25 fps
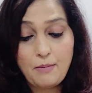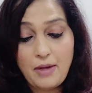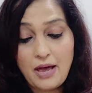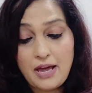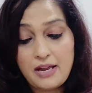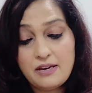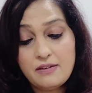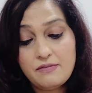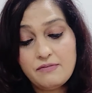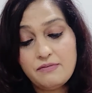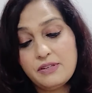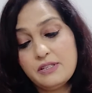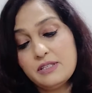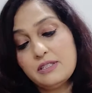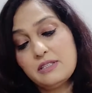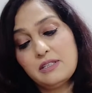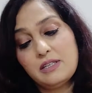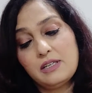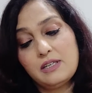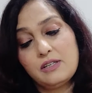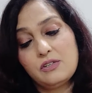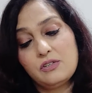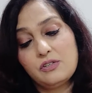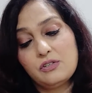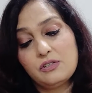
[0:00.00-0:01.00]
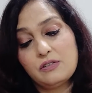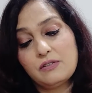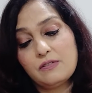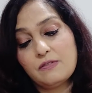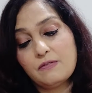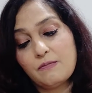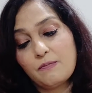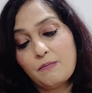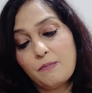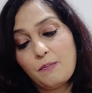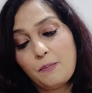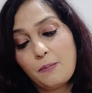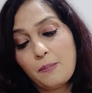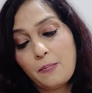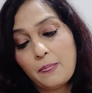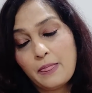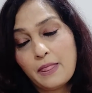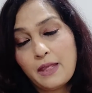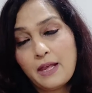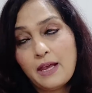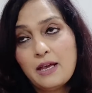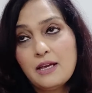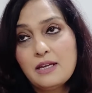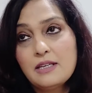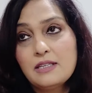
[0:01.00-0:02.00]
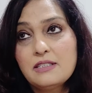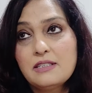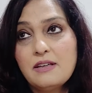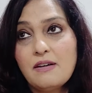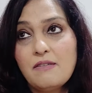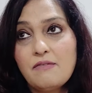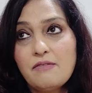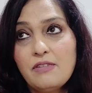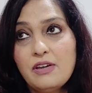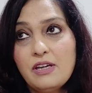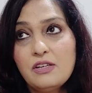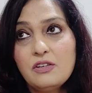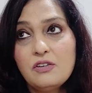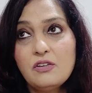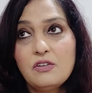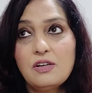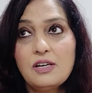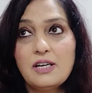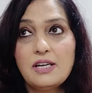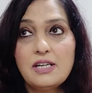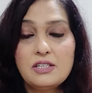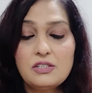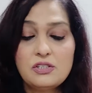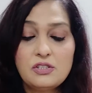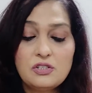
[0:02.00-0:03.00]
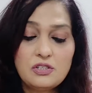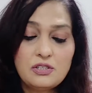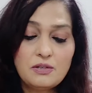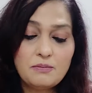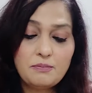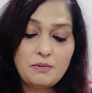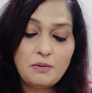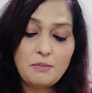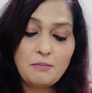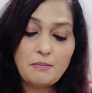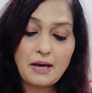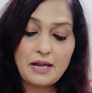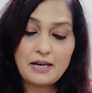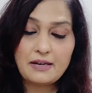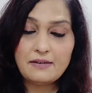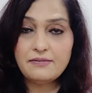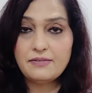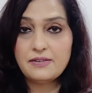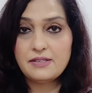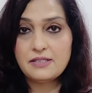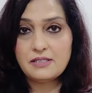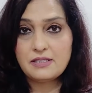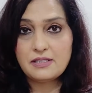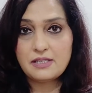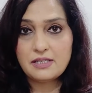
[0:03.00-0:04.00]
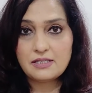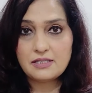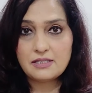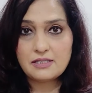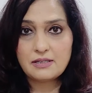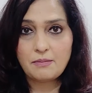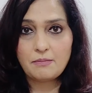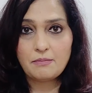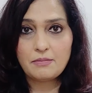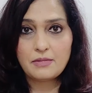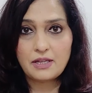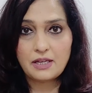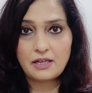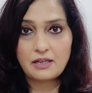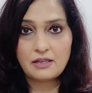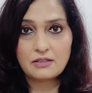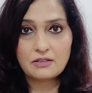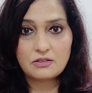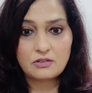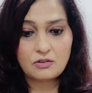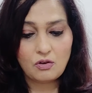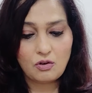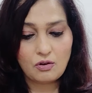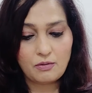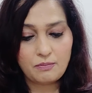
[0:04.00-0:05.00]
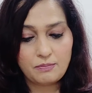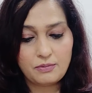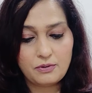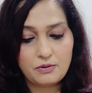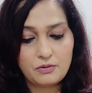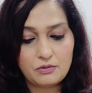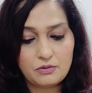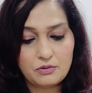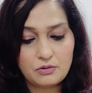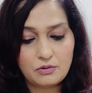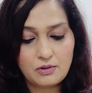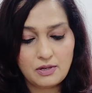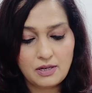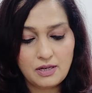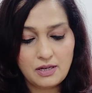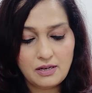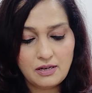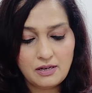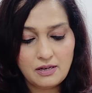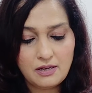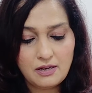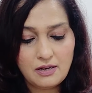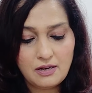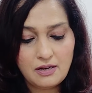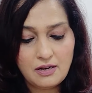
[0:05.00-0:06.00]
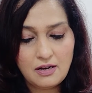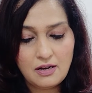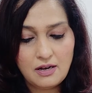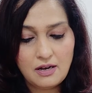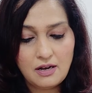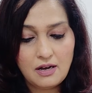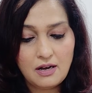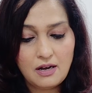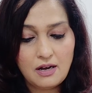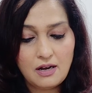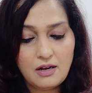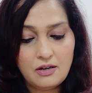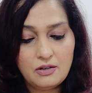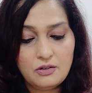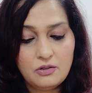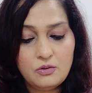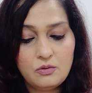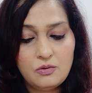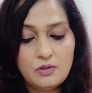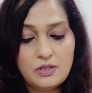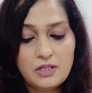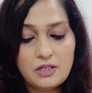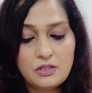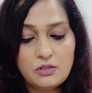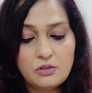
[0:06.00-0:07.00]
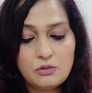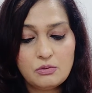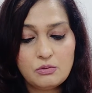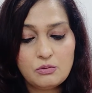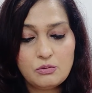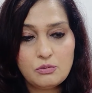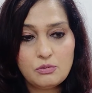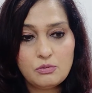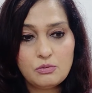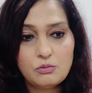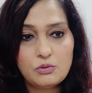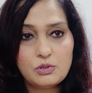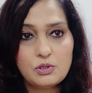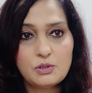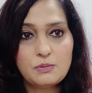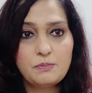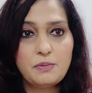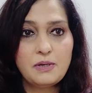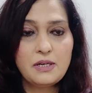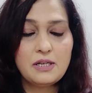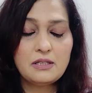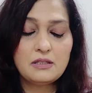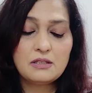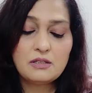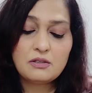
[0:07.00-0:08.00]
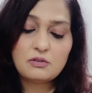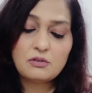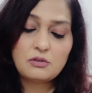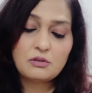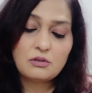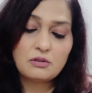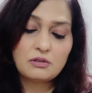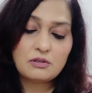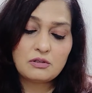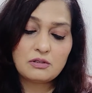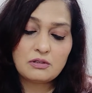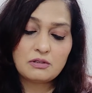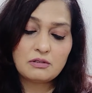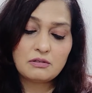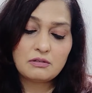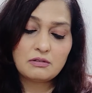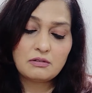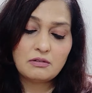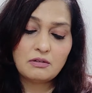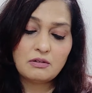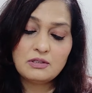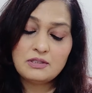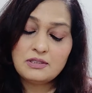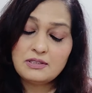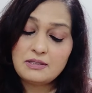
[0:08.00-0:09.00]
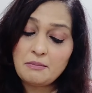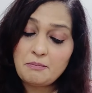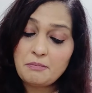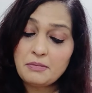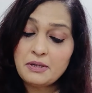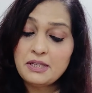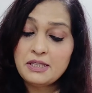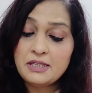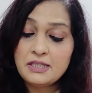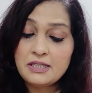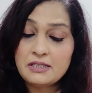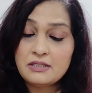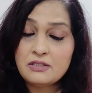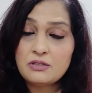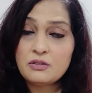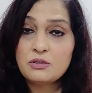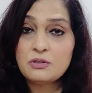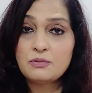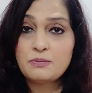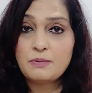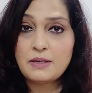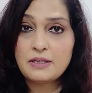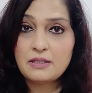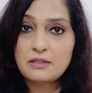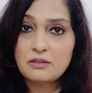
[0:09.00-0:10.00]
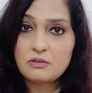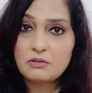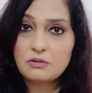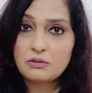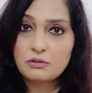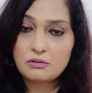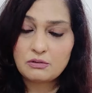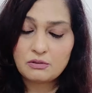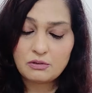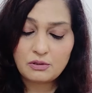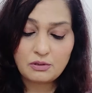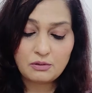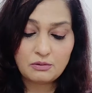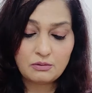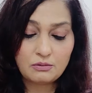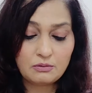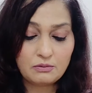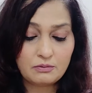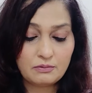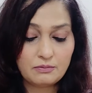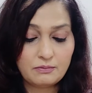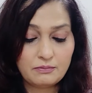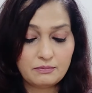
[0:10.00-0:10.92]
Manifestation. Somewhere in your relationship, you're manifesting something, Scorpios, okay? You need to speak the truth, or somebody needs to speak the truth to you.